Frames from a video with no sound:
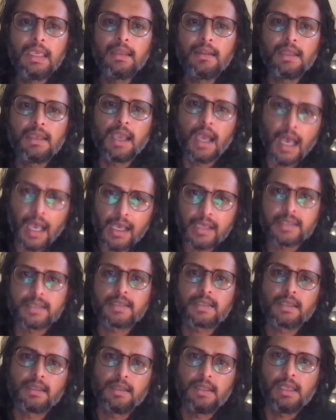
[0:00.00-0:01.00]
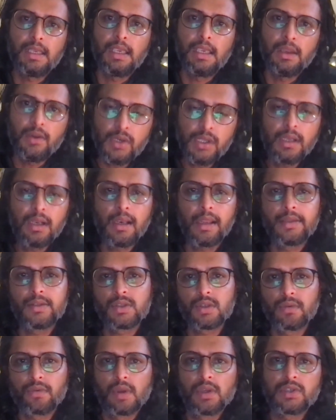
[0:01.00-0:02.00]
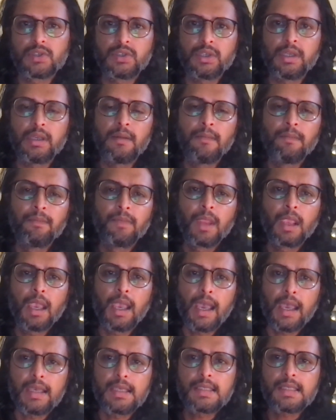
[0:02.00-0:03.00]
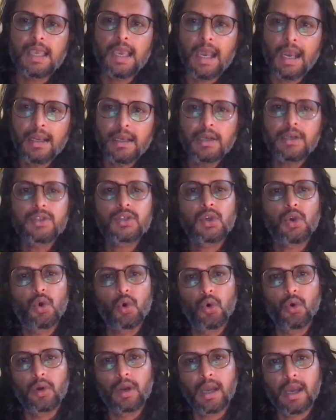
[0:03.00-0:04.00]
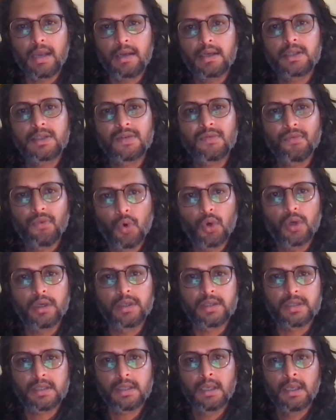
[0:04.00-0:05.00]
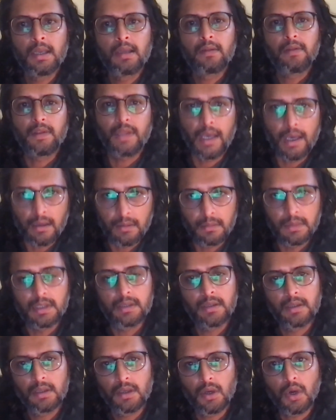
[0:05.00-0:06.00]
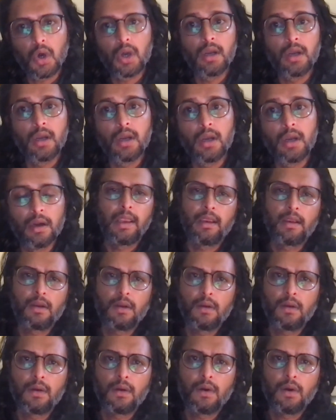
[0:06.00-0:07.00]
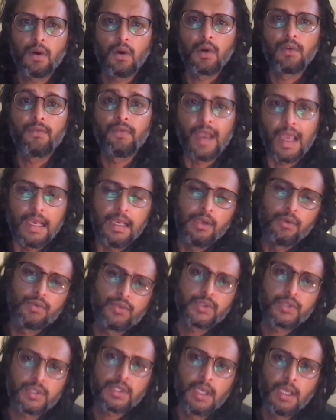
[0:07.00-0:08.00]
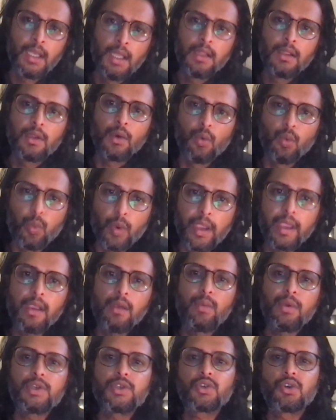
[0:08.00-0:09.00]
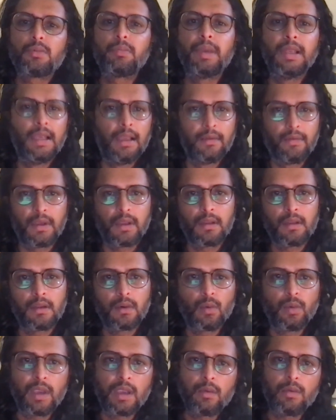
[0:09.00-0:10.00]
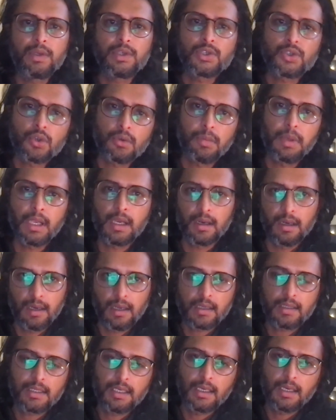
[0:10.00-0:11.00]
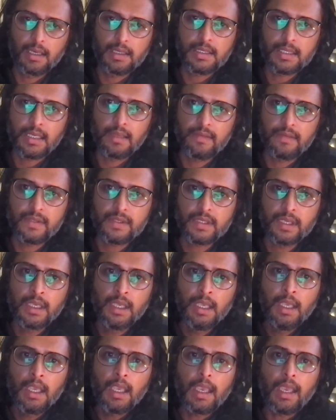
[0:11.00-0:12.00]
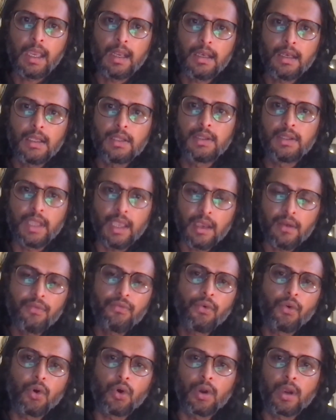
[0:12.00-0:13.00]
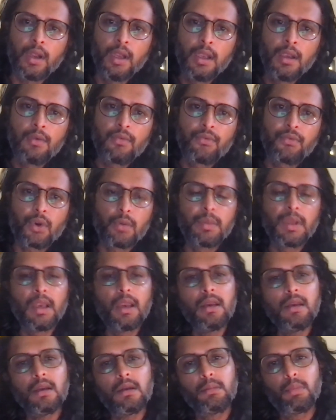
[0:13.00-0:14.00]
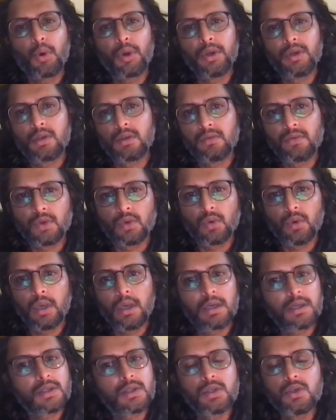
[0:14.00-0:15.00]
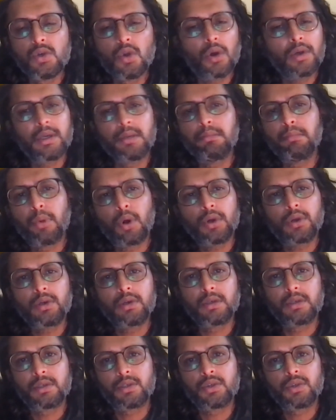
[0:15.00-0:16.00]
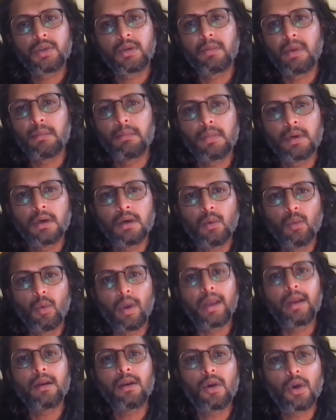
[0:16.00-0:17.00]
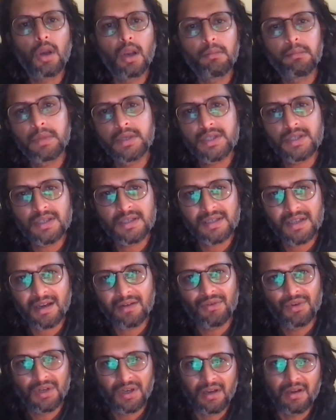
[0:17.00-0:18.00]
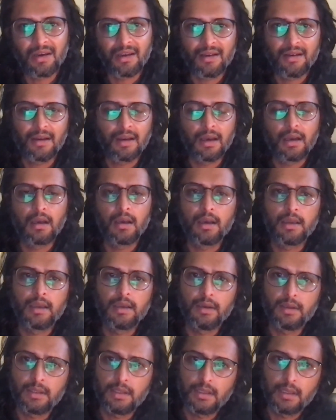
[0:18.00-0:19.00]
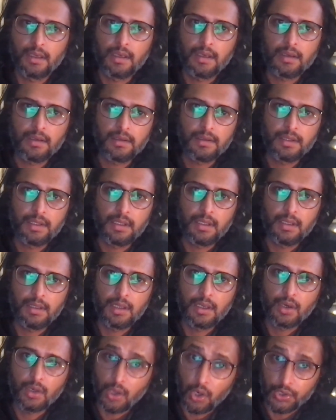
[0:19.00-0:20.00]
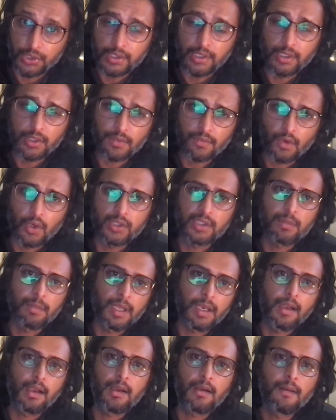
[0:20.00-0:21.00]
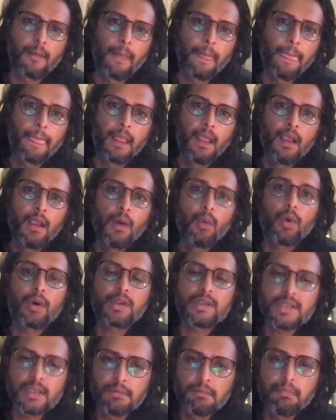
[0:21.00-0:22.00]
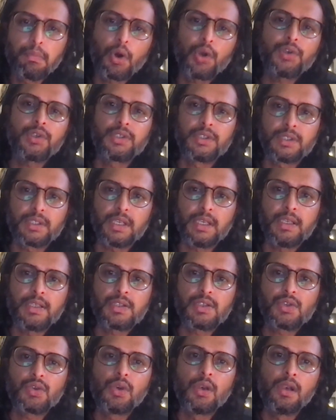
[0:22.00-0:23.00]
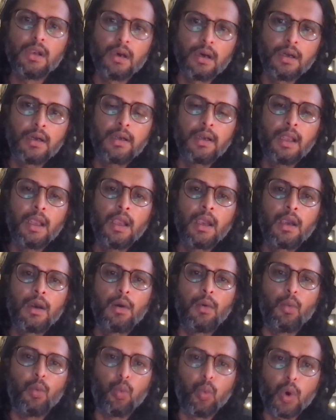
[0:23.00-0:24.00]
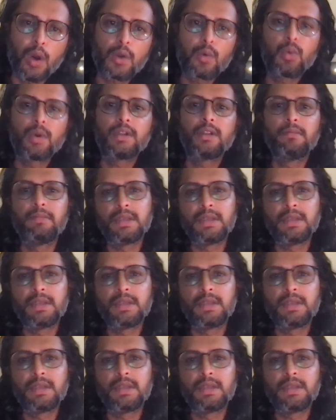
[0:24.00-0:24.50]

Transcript: Itihas, the Indian lens of history, has at its core, at its focus, dharma or learning or values, the way we should be living, the way we should be conducting ourselves. And therefore, from an Indian point of view, it is not important to remember when Columbus discovered India, the continent of North America. What is important is to learn what were the